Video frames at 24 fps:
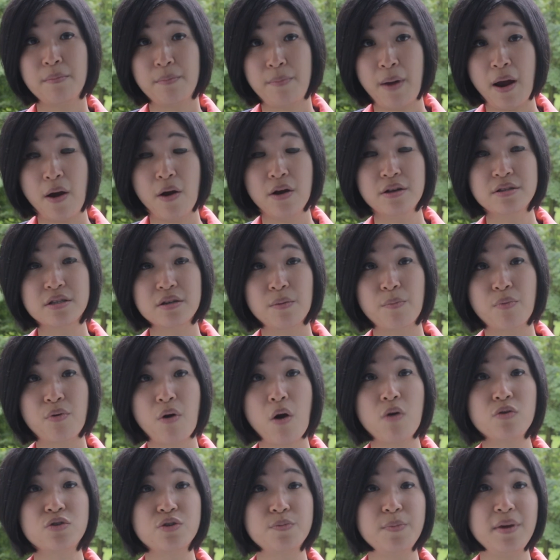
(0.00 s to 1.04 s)
parents
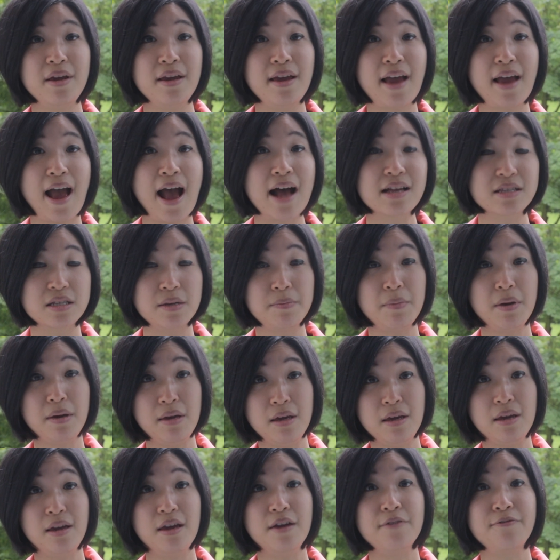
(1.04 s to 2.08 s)
approach me asking
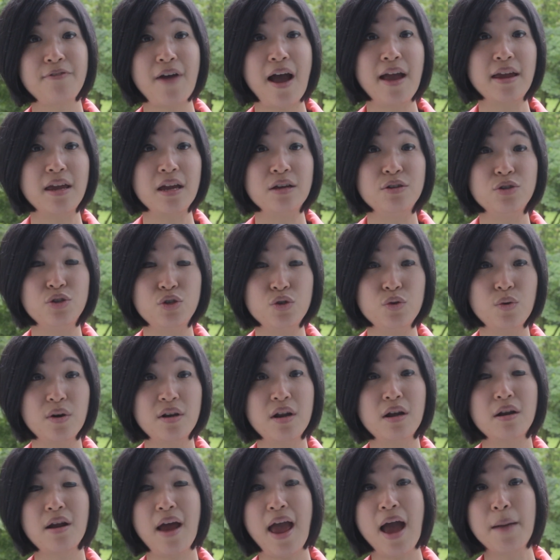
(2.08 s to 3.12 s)
me if I can do
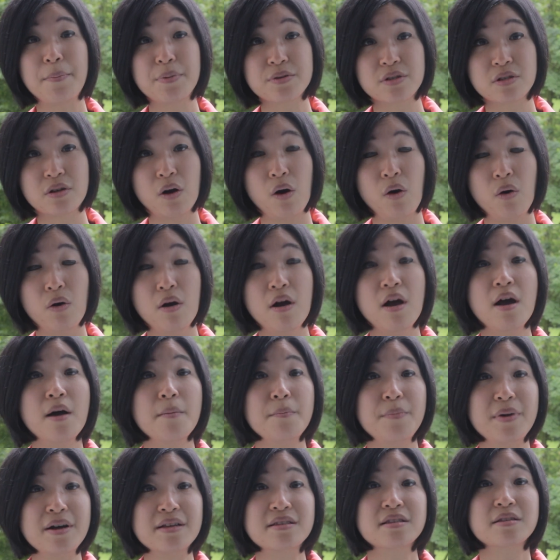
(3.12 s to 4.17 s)
another episode,
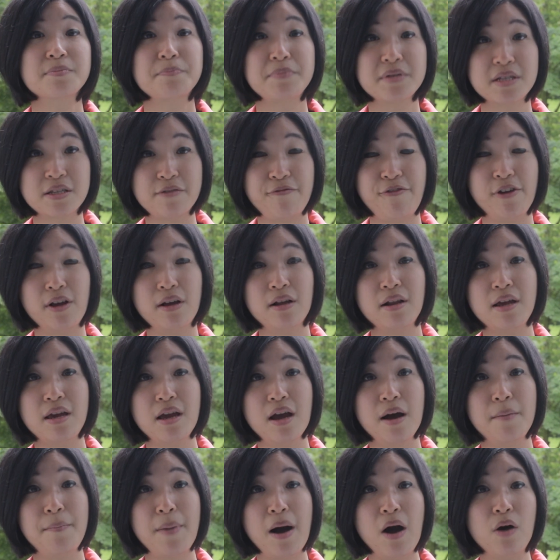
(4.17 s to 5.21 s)
but specifically
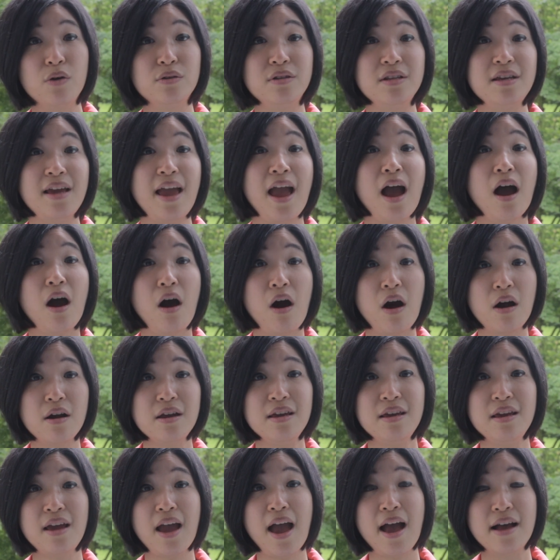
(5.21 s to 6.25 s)
about the
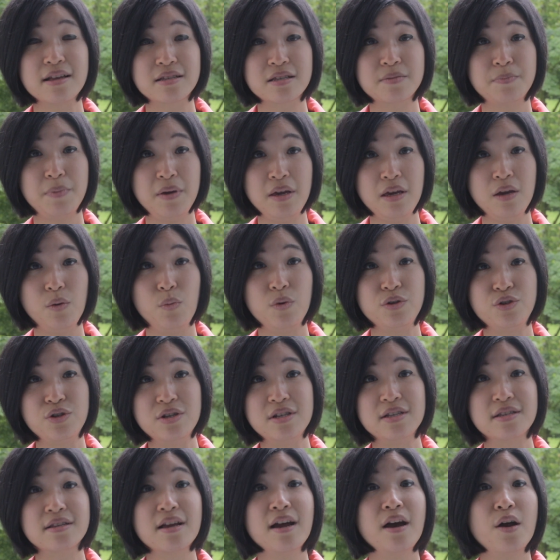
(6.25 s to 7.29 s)
RESP, which
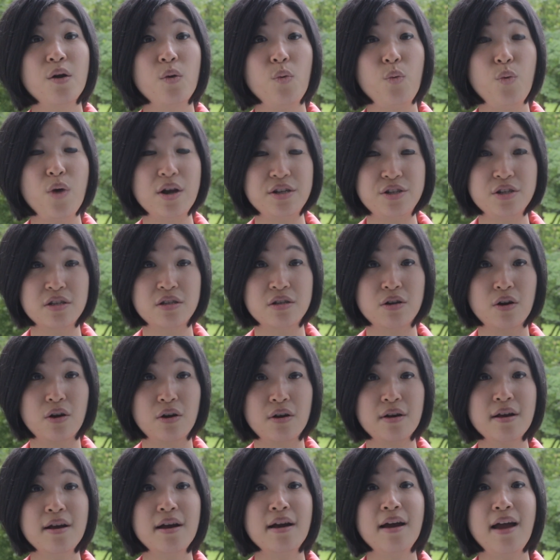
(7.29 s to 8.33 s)
is
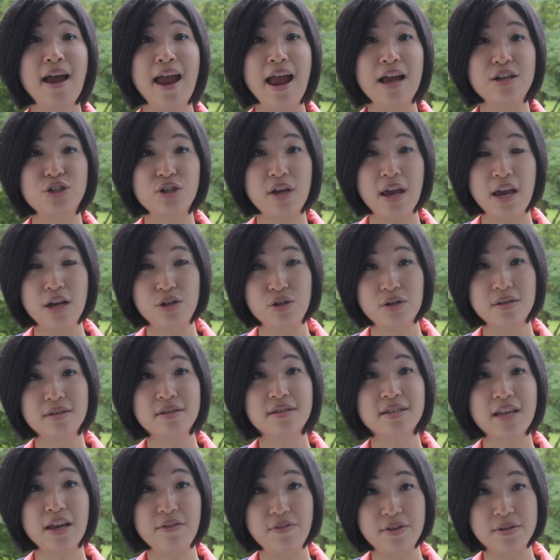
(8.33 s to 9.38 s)
Registered Education
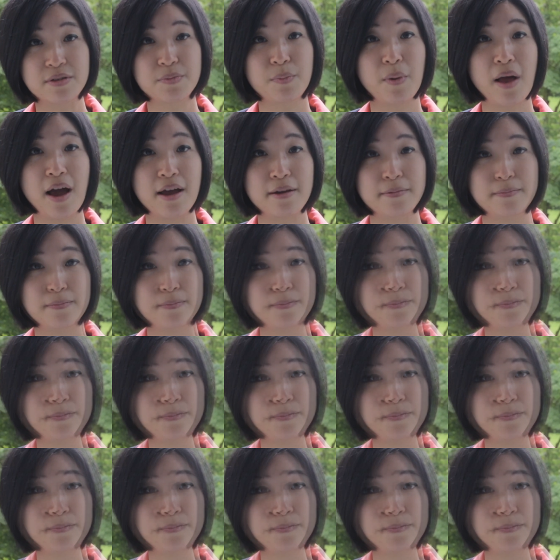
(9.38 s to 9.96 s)
Savings Plan.